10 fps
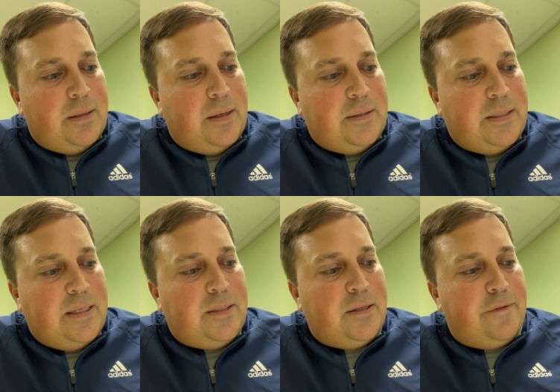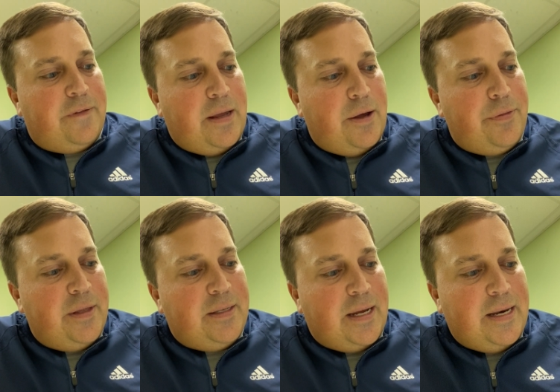a sense of
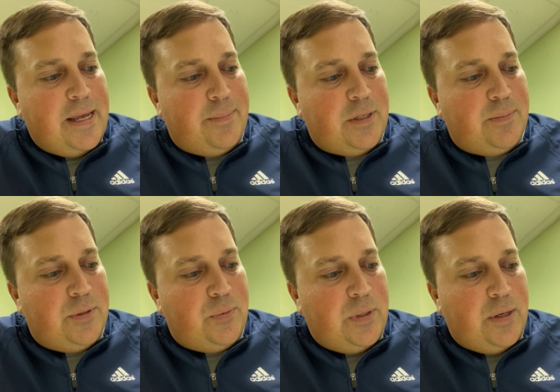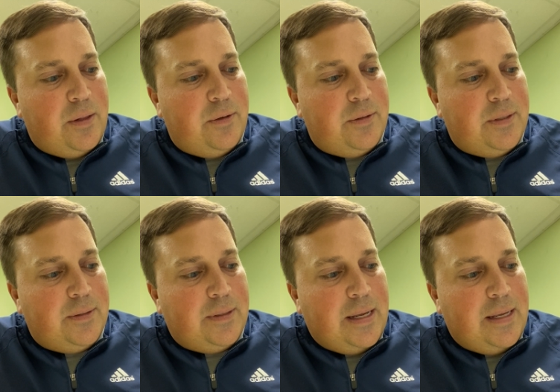healthy dynamics between others
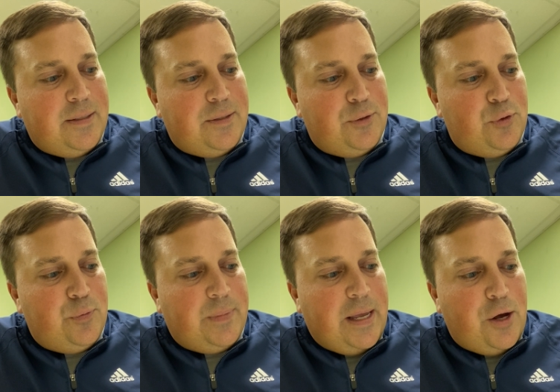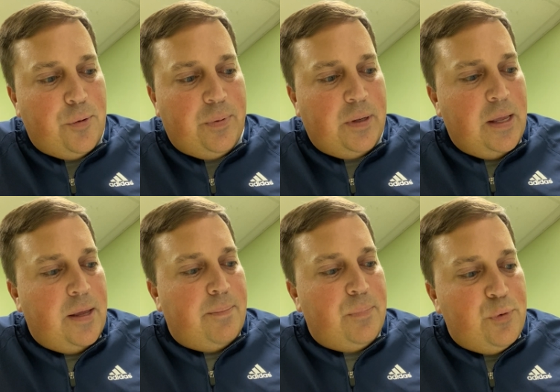and to help
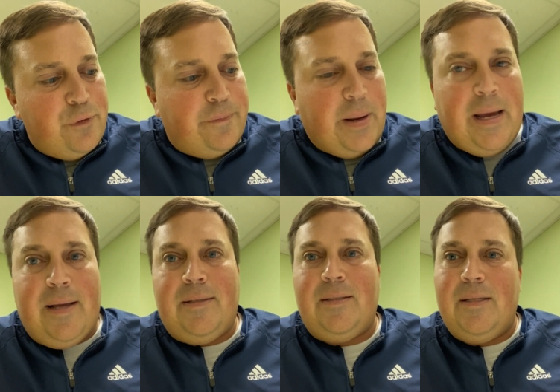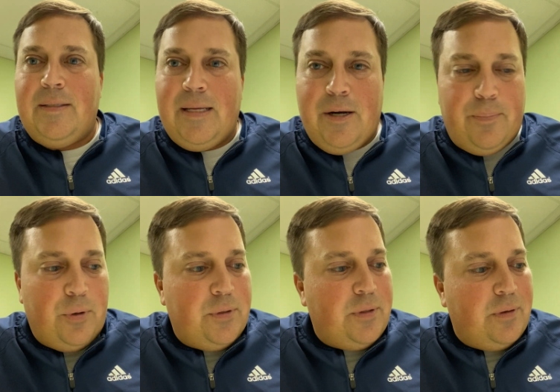move past this
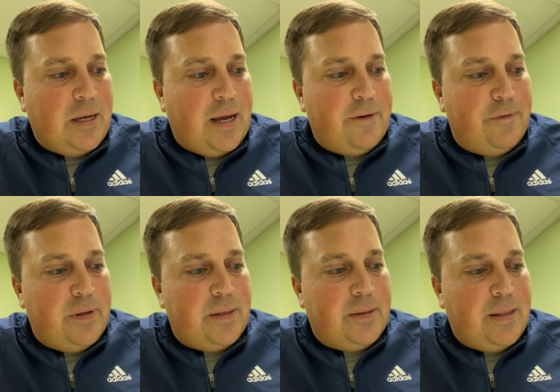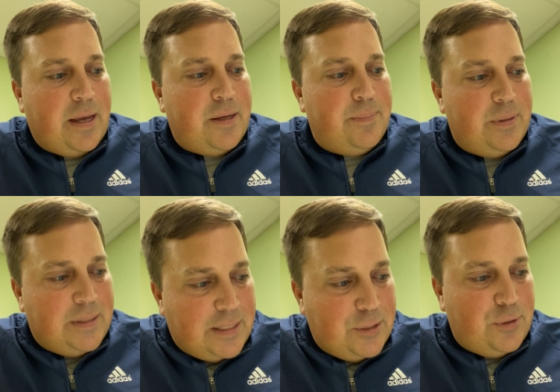interpersonal conflict that could
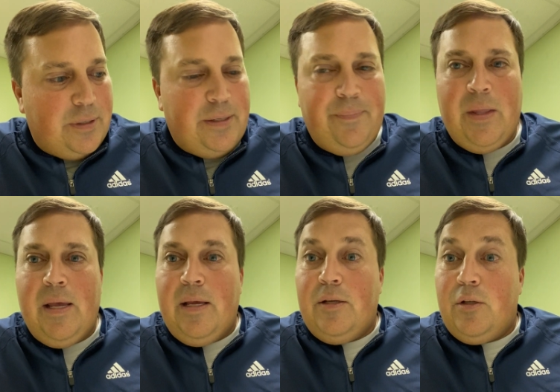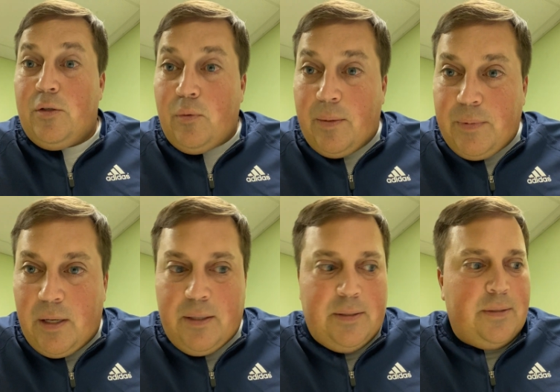potentially disrupt
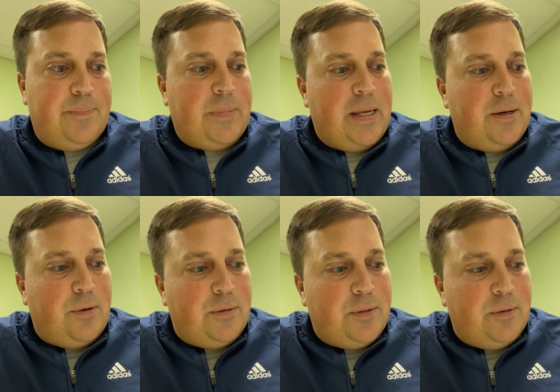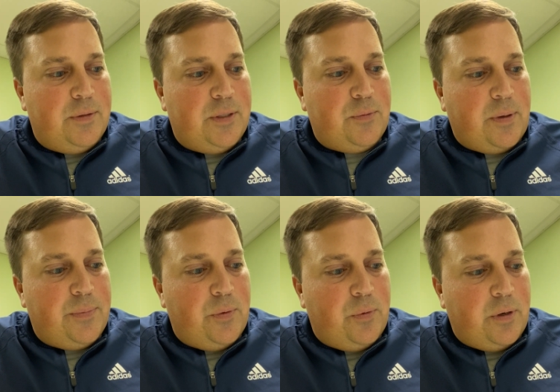us and also
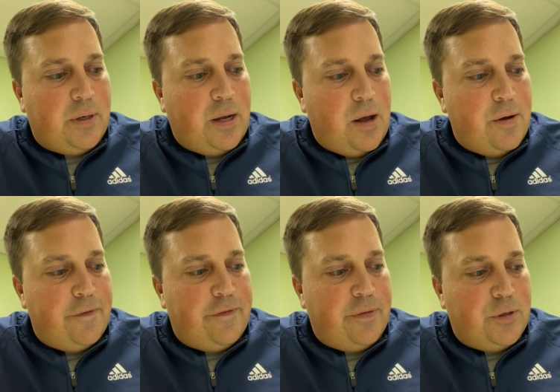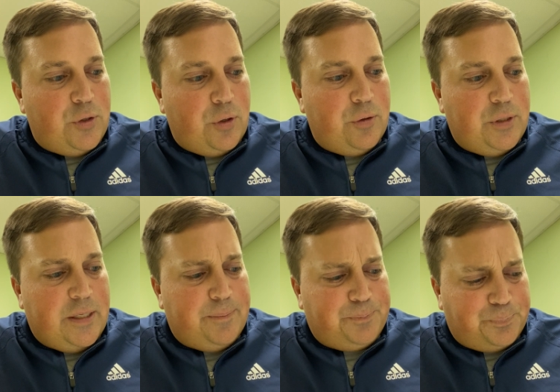disrupt the work of the church
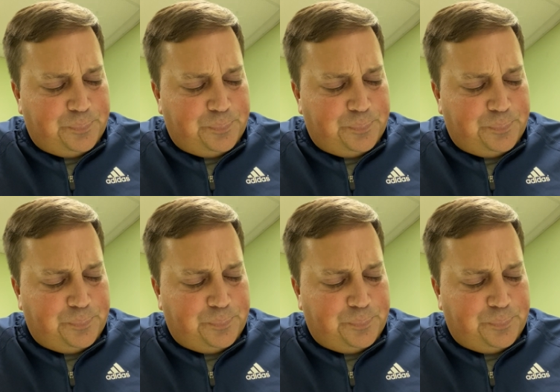and